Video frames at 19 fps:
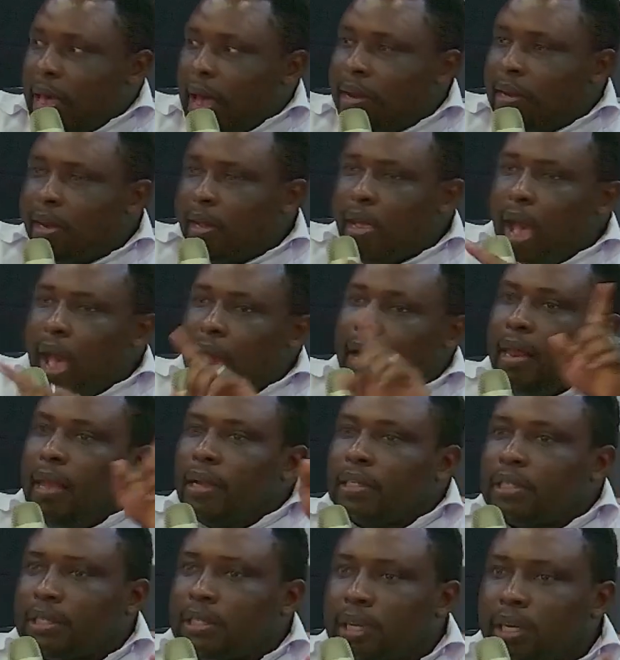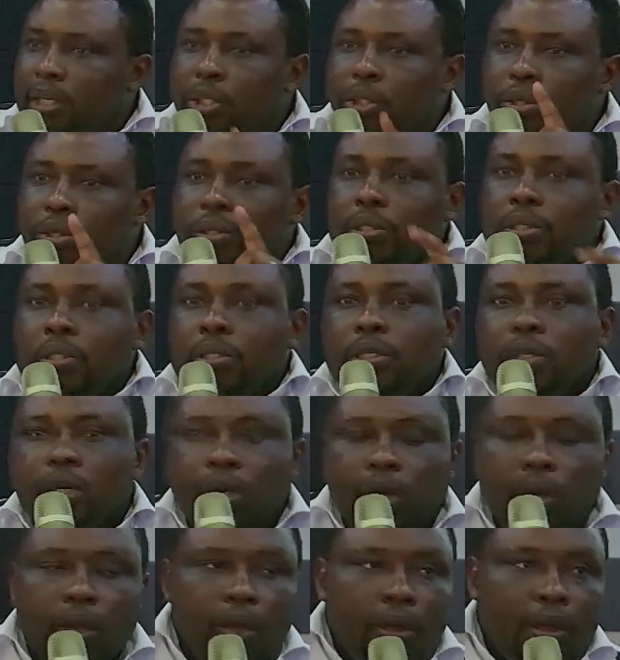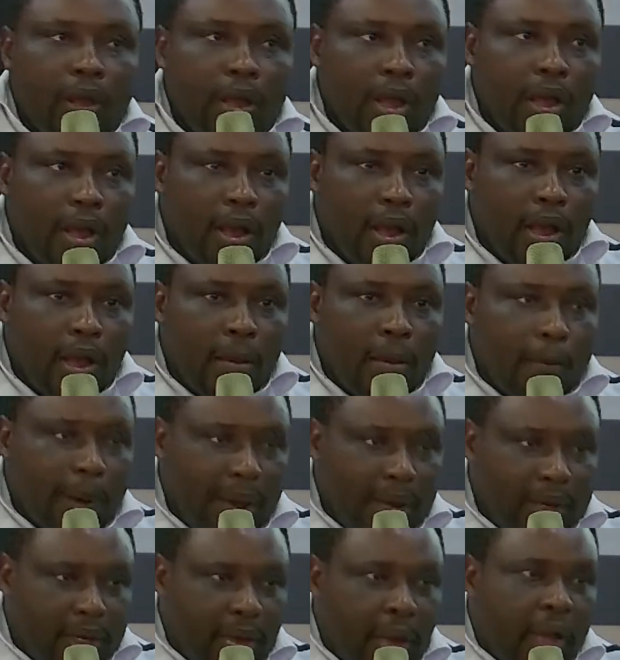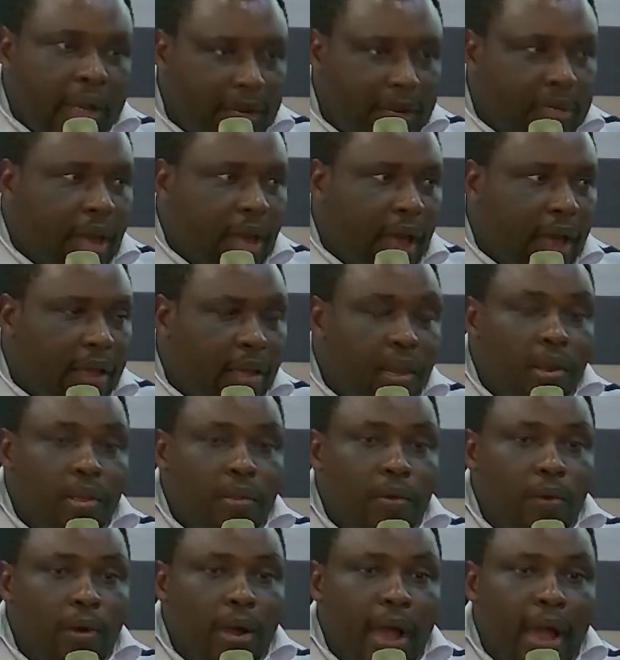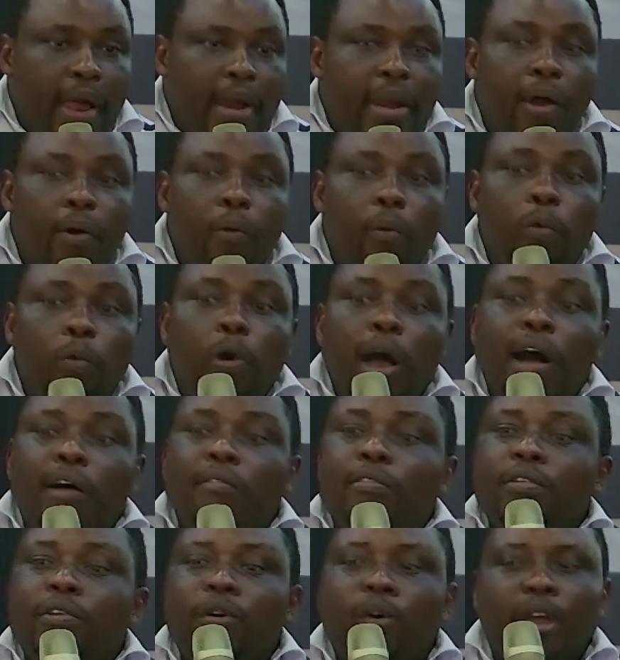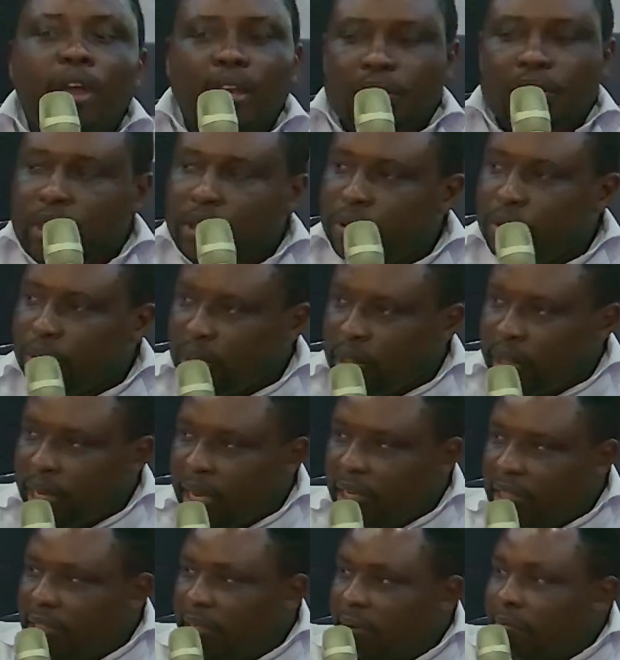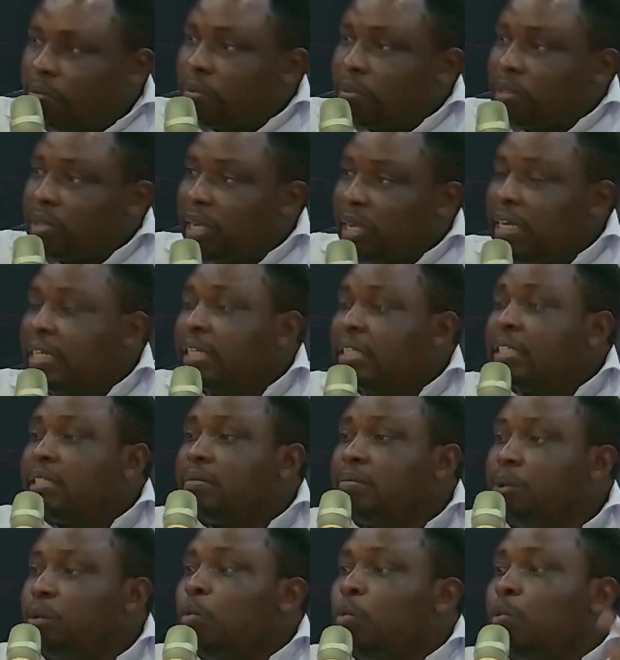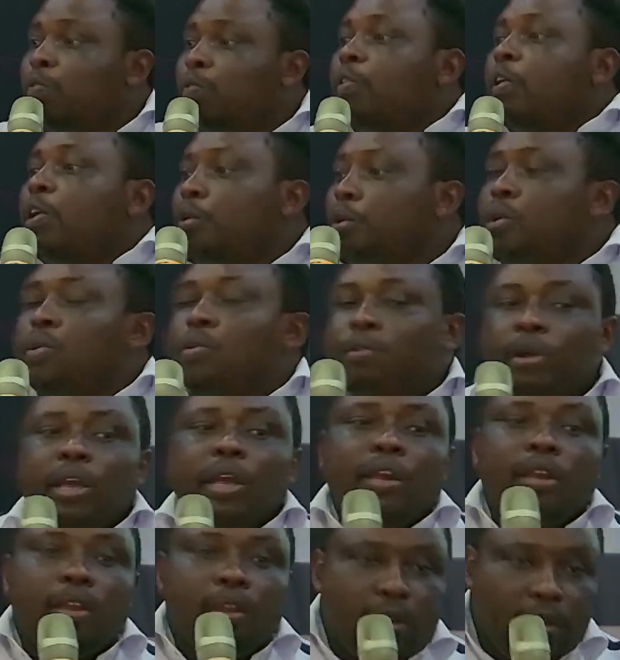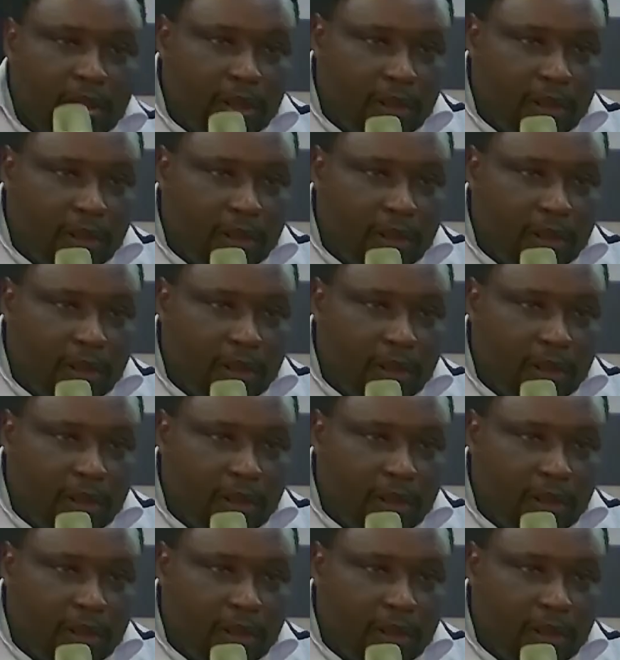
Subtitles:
That an extension part actor in Uganda will have no excuse except to say it is me who failed to get